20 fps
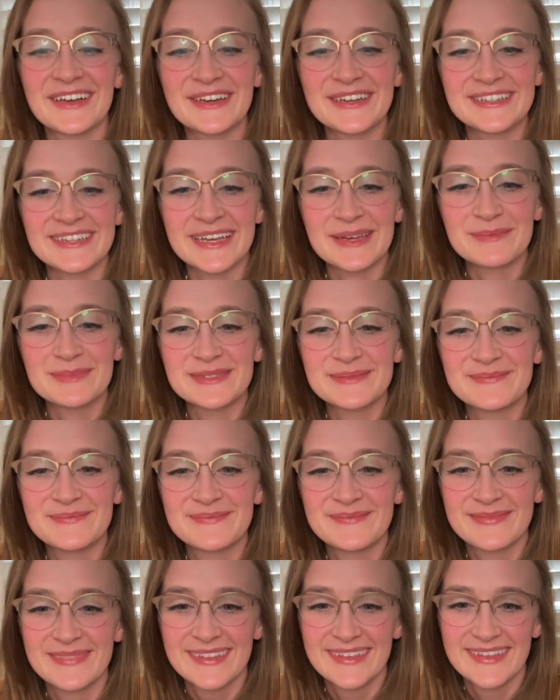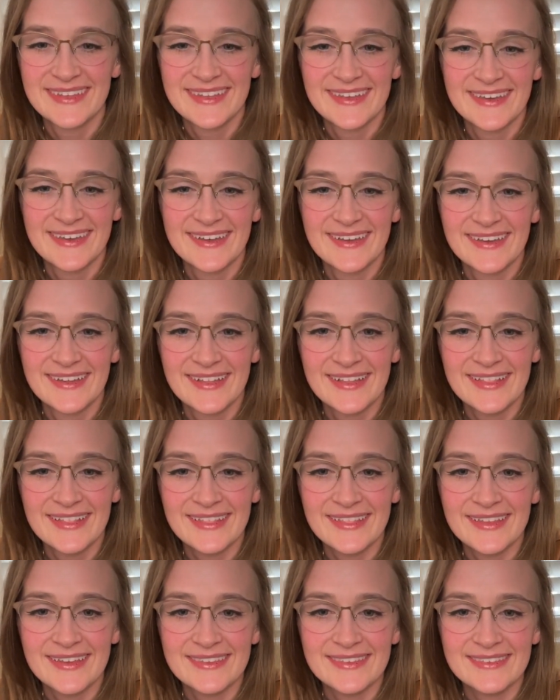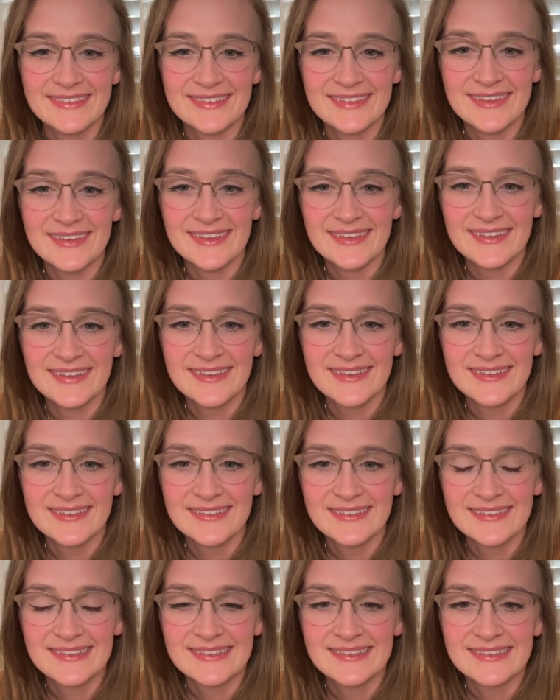Good times. Let's see.